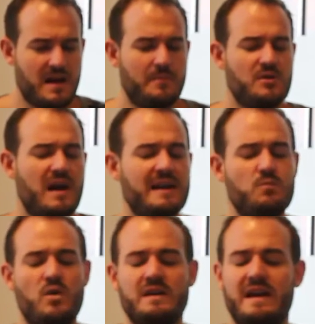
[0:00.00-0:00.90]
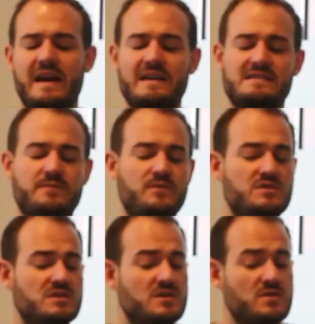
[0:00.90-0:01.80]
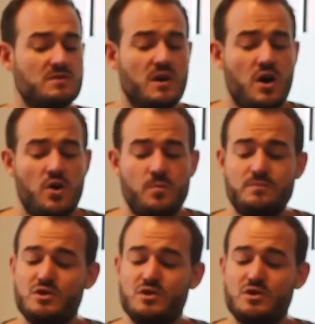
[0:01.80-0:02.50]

"I'm a United 1K, San Francisco's home.